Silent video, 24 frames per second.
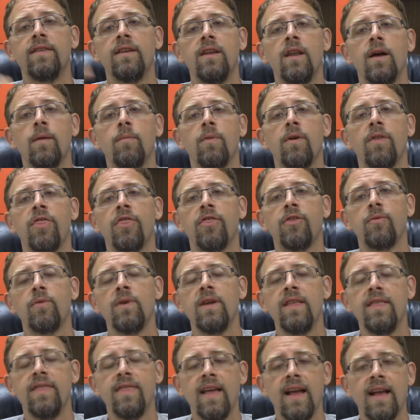the number
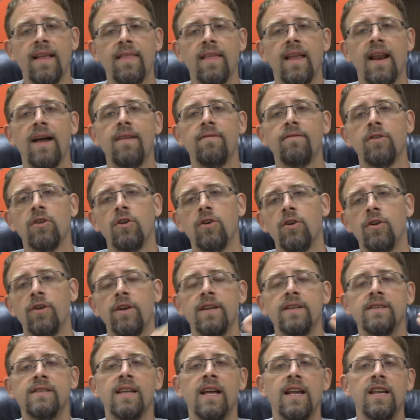three thing that I've learned
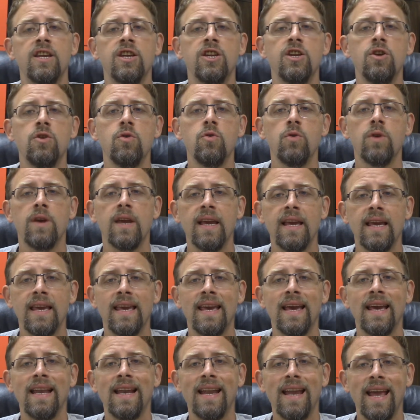is that you can
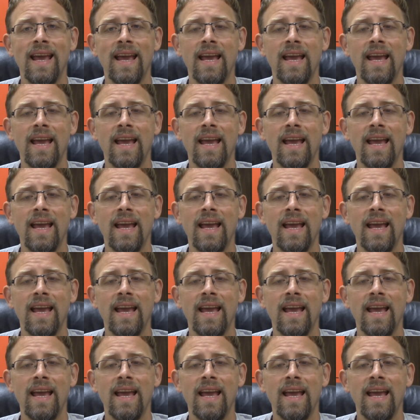get